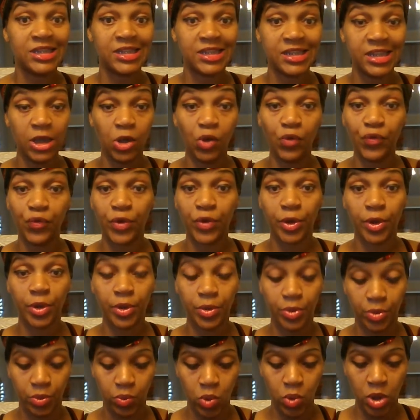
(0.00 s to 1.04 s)

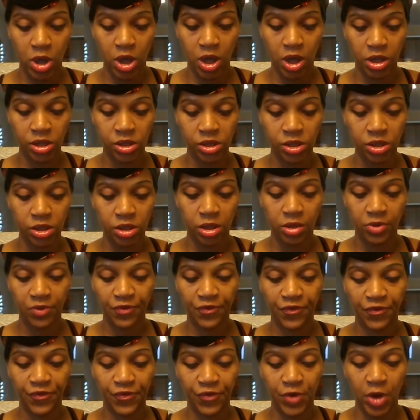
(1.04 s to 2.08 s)
silver ones
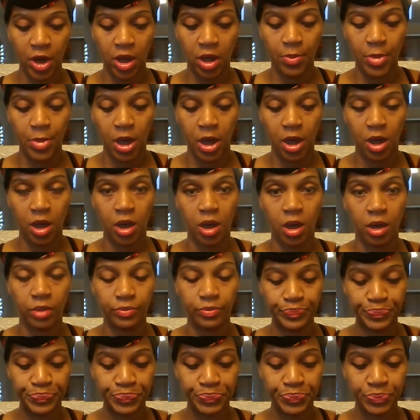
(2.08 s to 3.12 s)
from
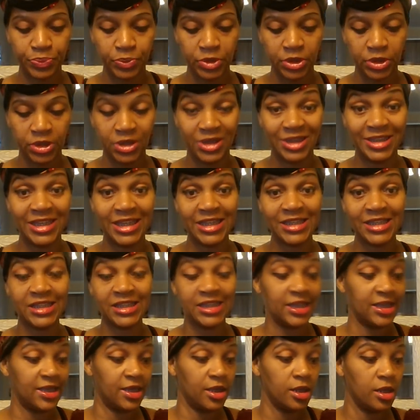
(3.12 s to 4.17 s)

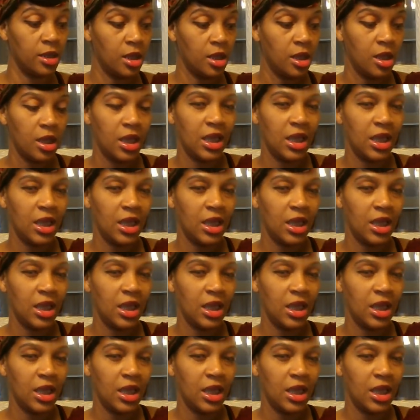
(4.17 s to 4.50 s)
DT.